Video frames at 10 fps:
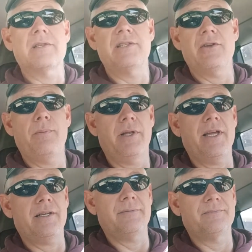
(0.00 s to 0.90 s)
sill
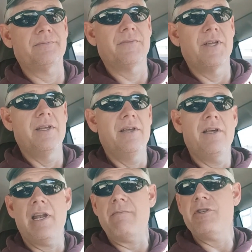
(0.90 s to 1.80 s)
plate.
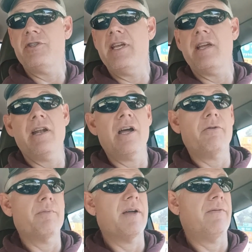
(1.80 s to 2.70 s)
And I'm just digging it out
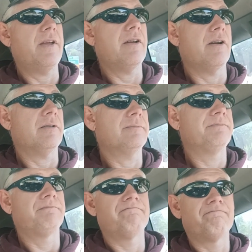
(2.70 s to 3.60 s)
with my finger.
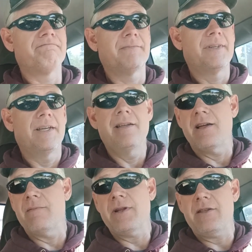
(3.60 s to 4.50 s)

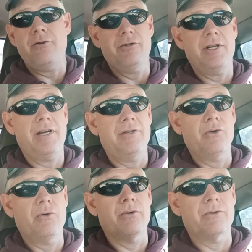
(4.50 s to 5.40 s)
I'm not using any
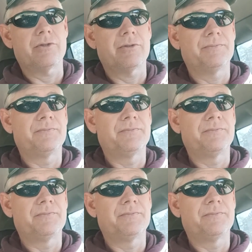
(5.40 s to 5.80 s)
tools.